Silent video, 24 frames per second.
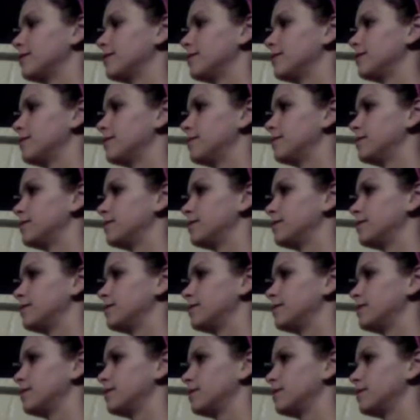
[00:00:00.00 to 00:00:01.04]
5 plus
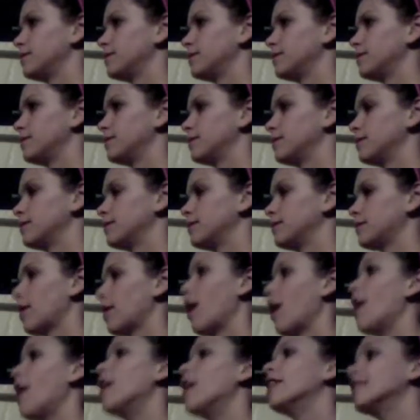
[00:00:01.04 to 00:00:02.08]
2, is 7.
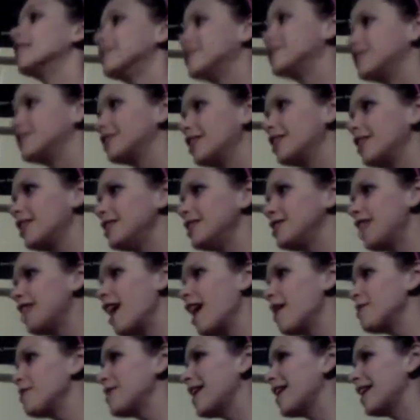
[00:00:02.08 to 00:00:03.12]
Good job.
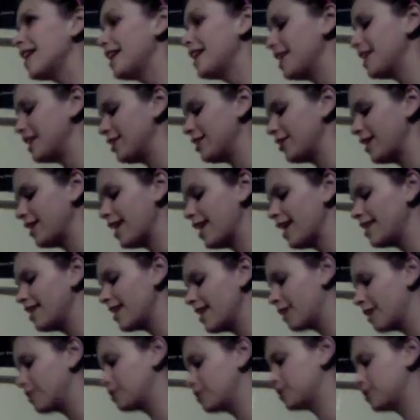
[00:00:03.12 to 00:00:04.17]
You had it in your head.
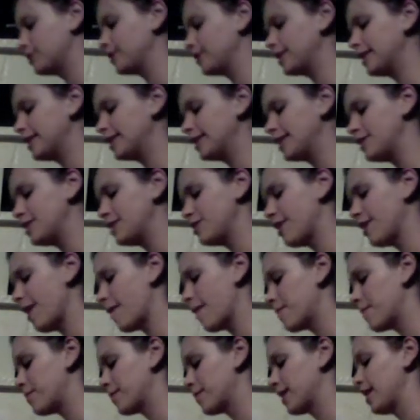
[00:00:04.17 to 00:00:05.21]
That was a really good job.
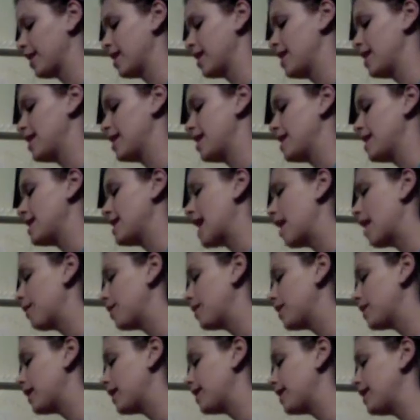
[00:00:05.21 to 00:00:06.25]
Now we
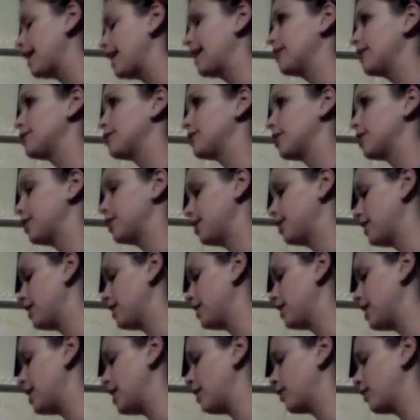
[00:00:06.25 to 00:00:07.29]
write the answer underneath
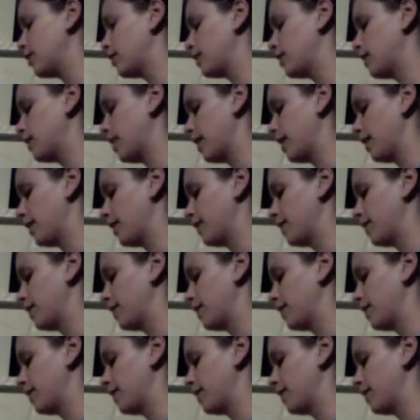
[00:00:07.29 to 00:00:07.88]
the equal line.